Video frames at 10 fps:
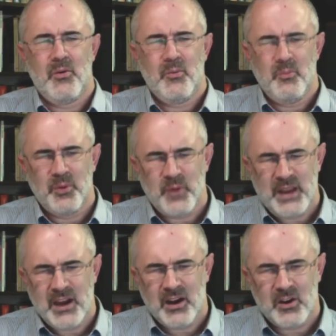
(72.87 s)
But
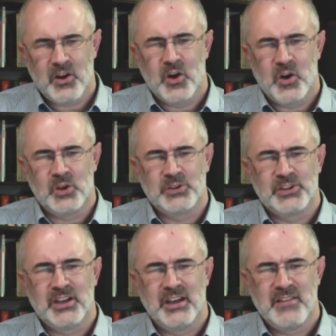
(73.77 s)
we are called to
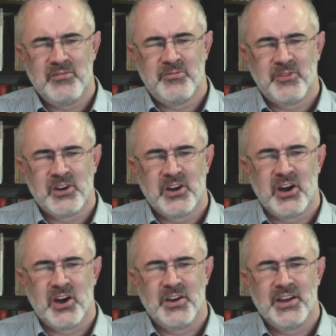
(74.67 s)
live for
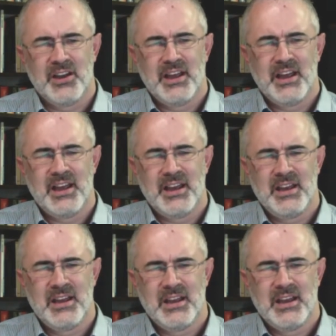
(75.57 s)
God
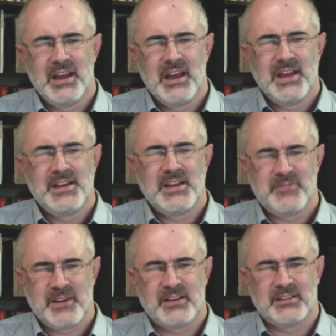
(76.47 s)
in
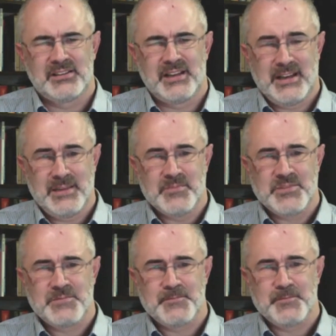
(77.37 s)
difficult
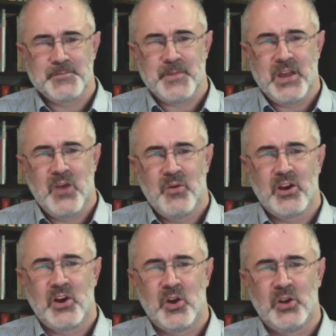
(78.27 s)
times. We're
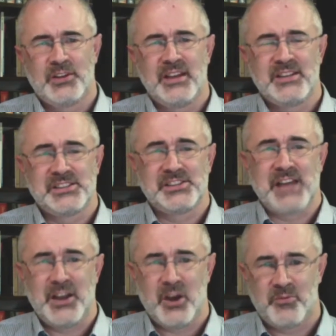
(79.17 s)
called to
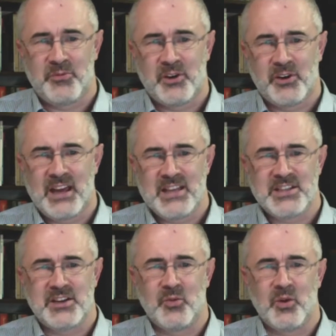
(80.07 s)
stand up for Christ
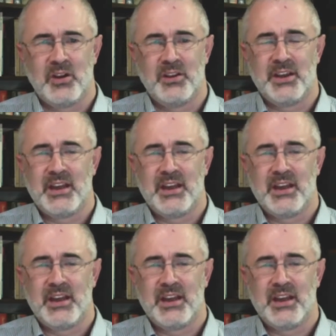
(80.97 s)
in a world that